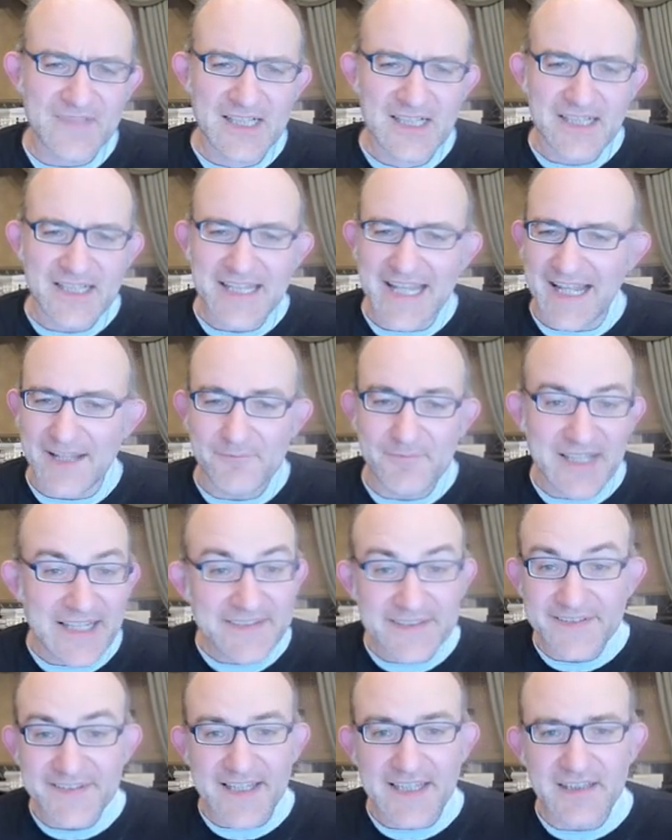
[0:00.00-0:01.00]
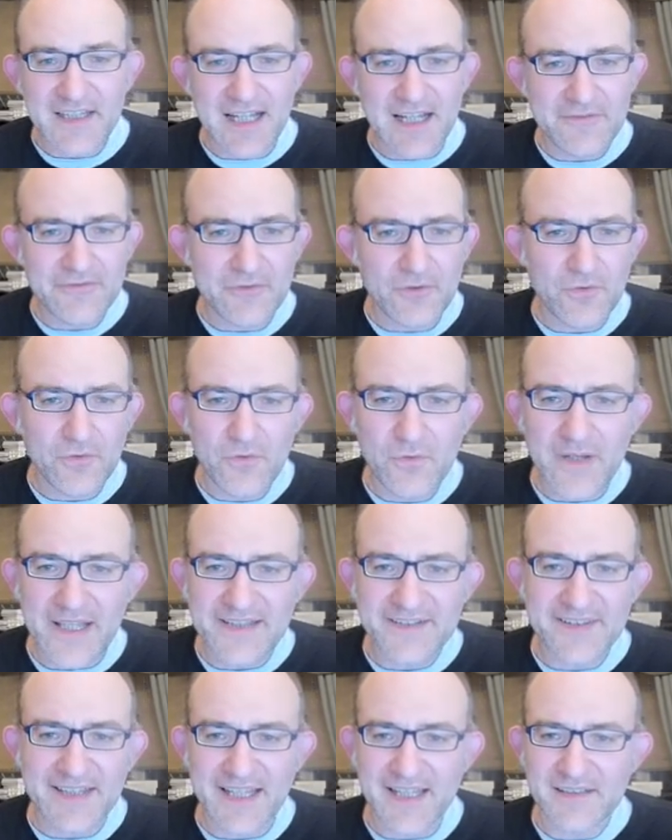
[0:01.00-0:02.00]
yeah, but as I said, I've
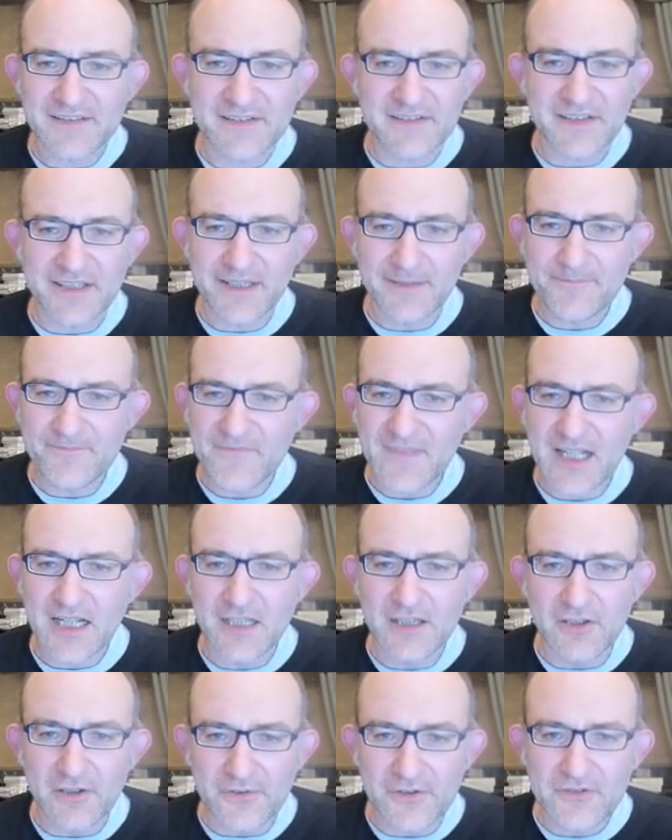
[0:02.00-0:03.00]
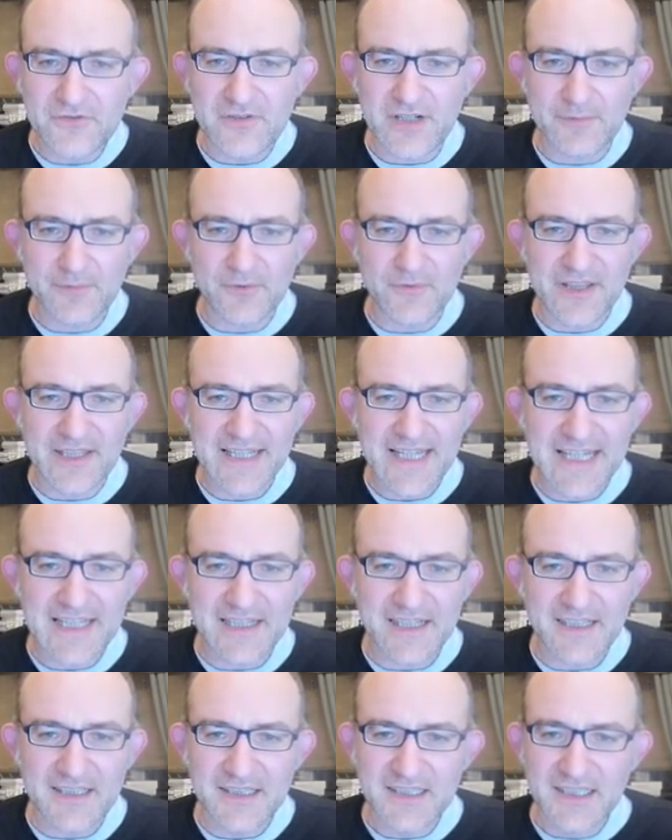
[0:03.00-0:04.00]
always had a lot of trouble with
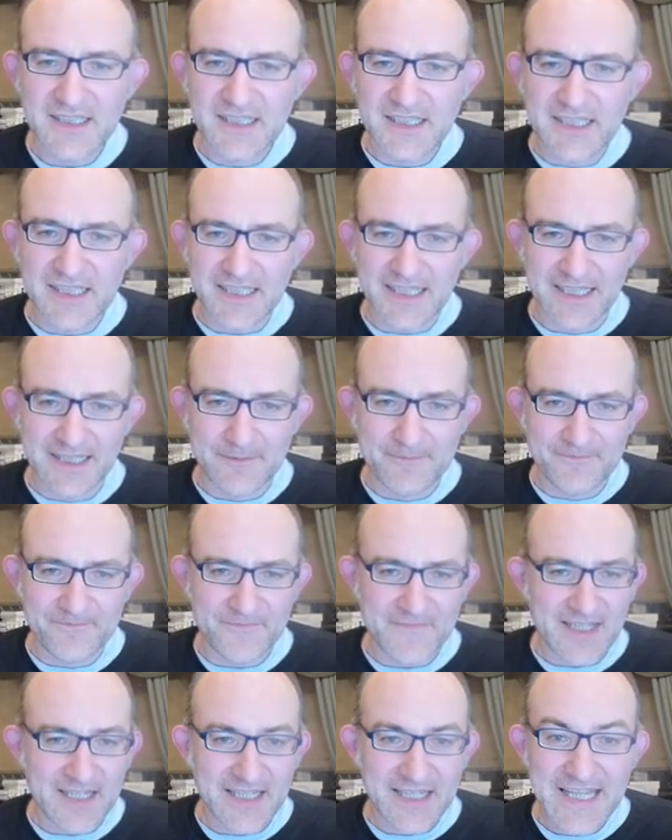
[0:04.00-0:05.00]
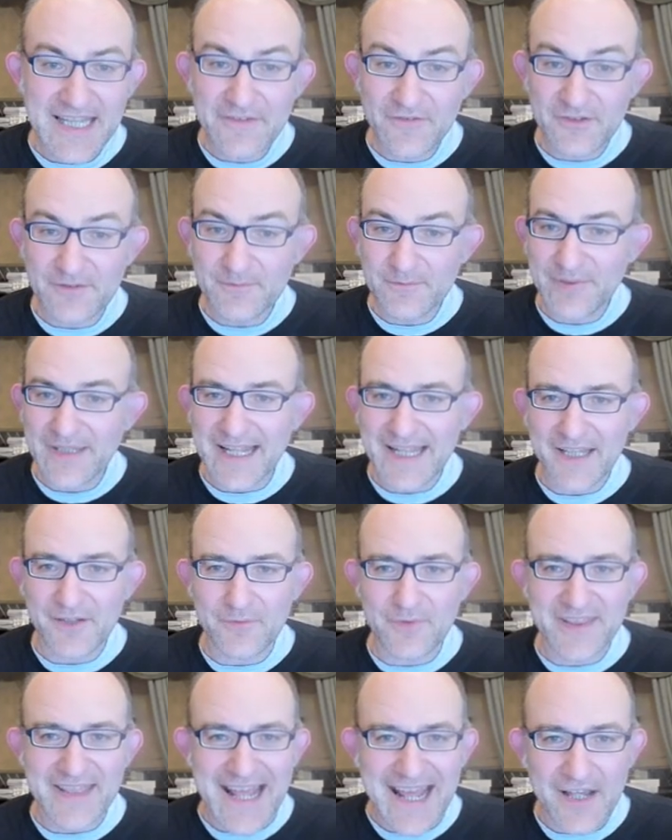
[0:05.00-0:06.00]
Lila, even
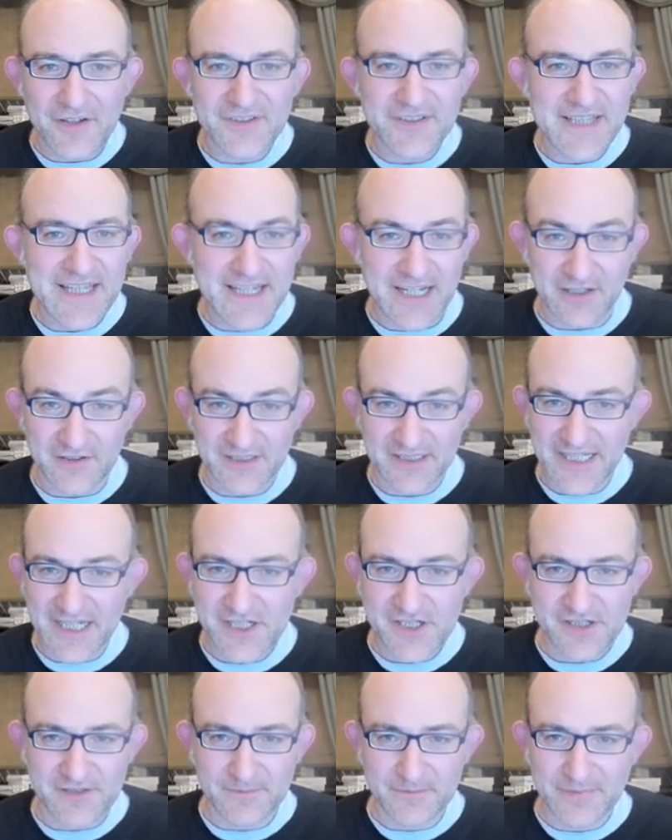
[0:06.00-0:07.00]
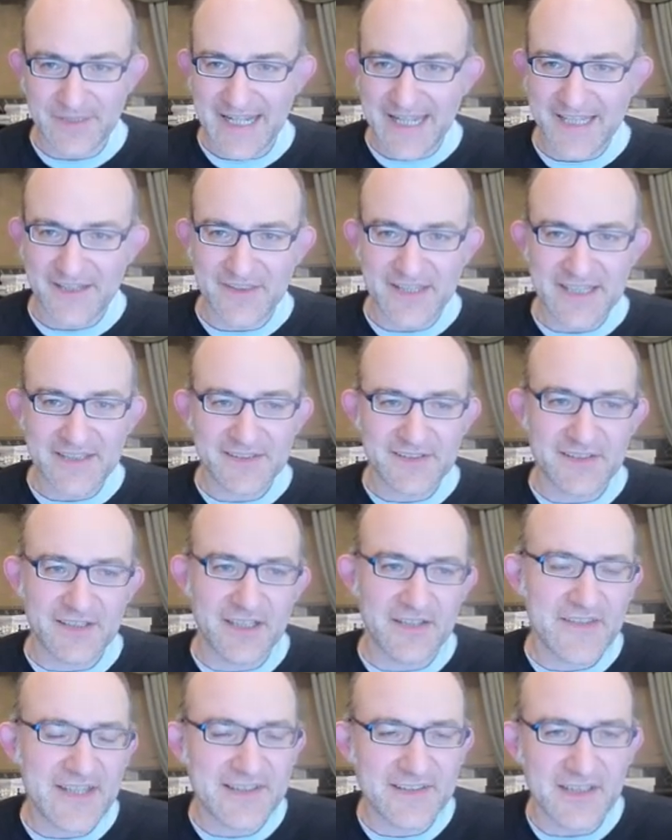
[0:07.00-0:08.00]
playing without any calculation, playing these
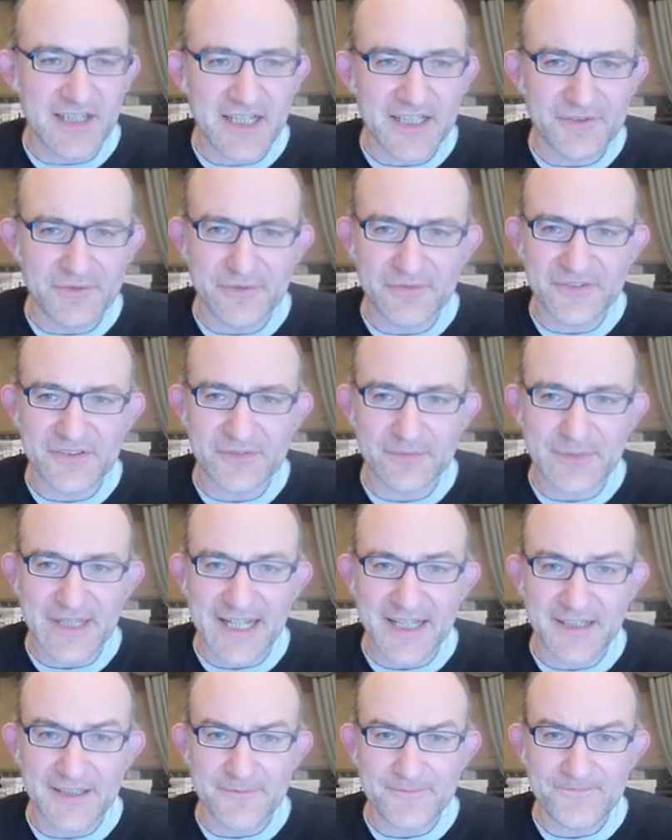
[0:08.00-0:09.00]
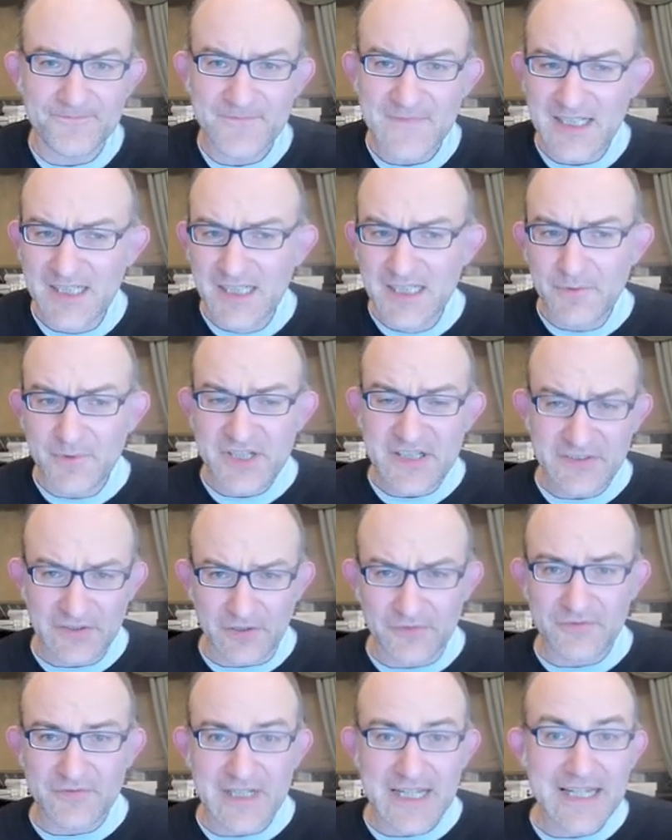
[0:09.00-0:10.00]
Najdorfs as Black. Which is
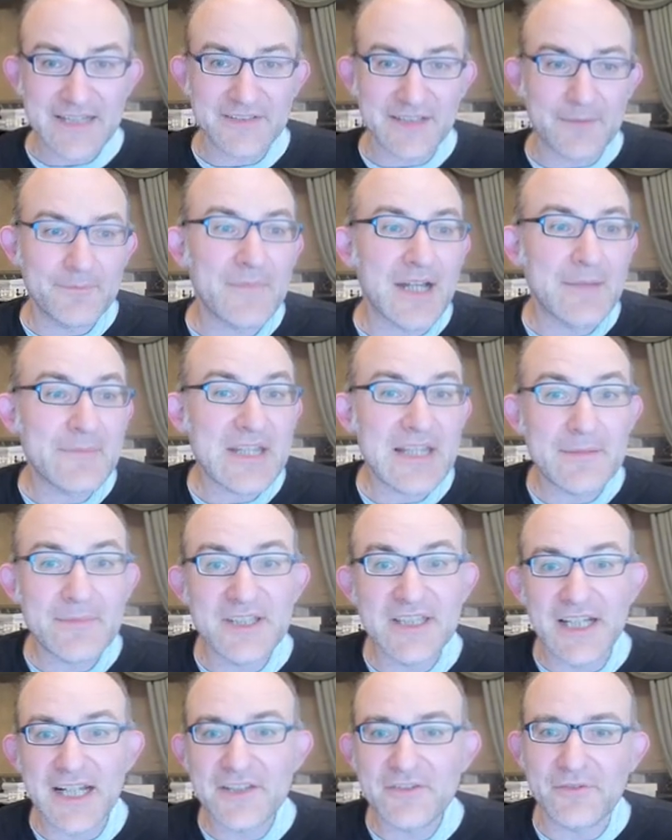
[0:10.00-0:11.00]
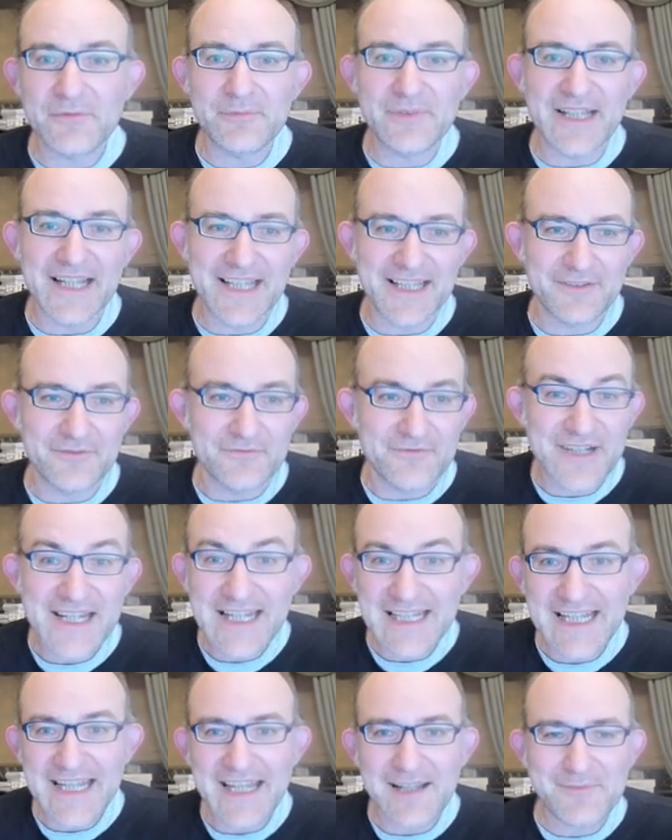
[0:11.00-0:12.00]
odd, really, because I'm a Najdorf player,
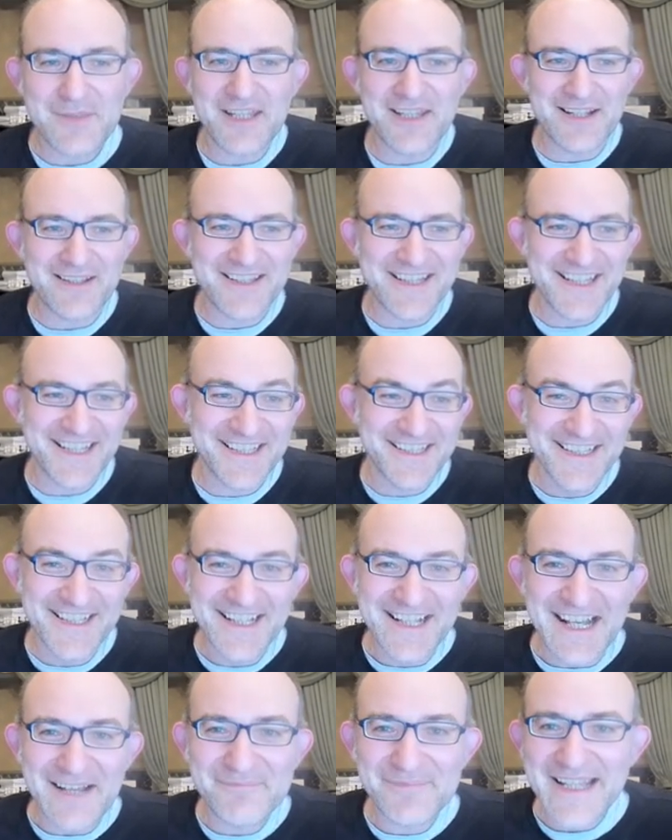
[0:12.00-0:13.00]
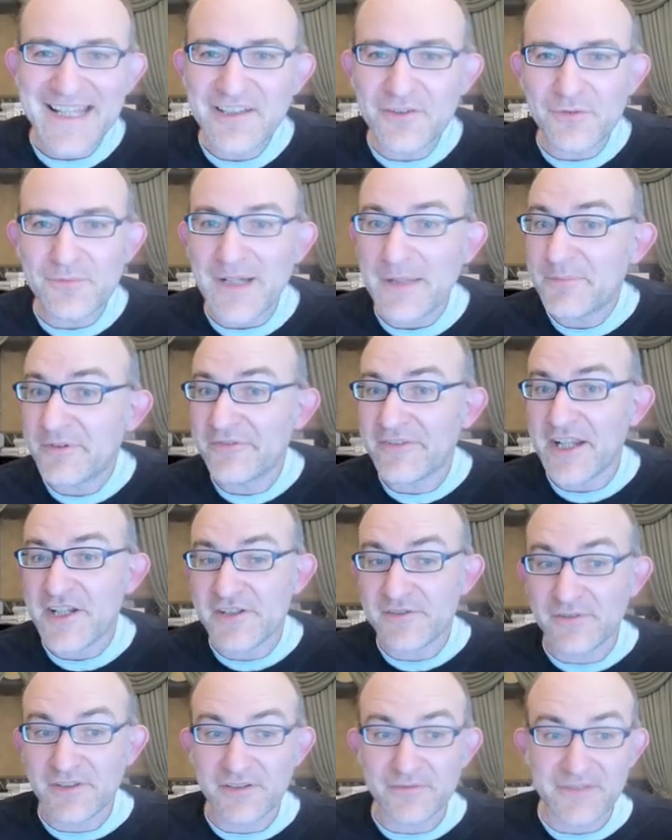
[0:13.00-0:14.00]
really. I mean, I played it all my
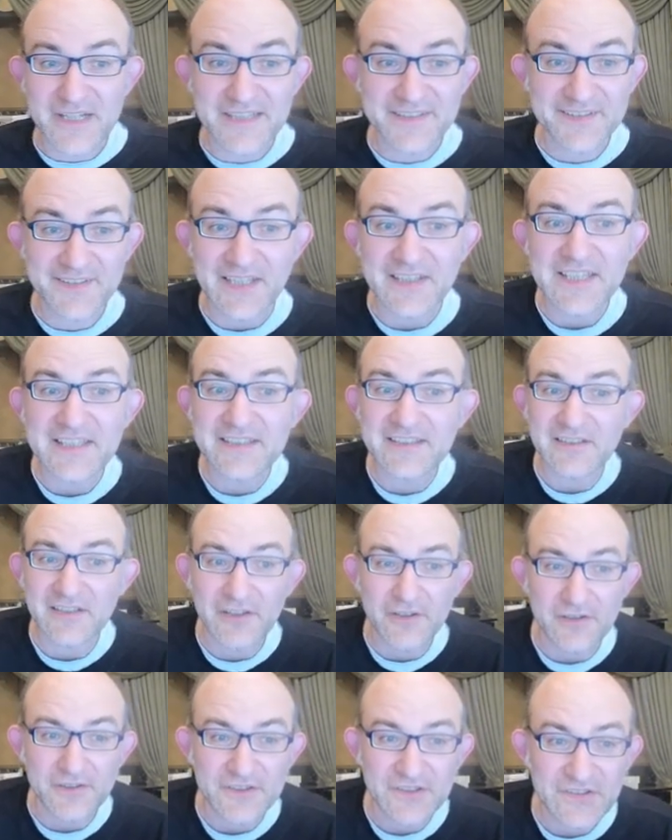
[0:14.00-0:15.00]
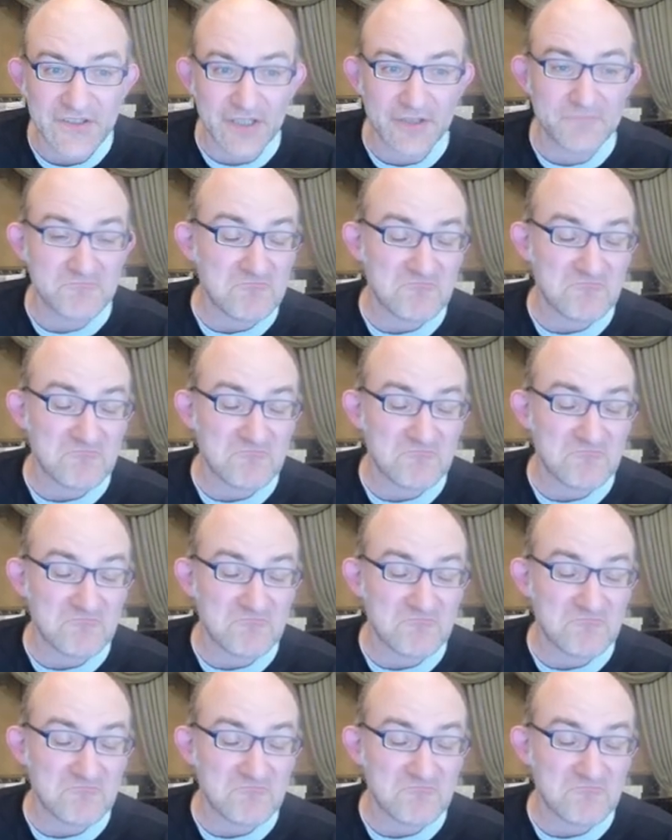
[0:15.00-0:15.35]
professional career, studied it a lot. So,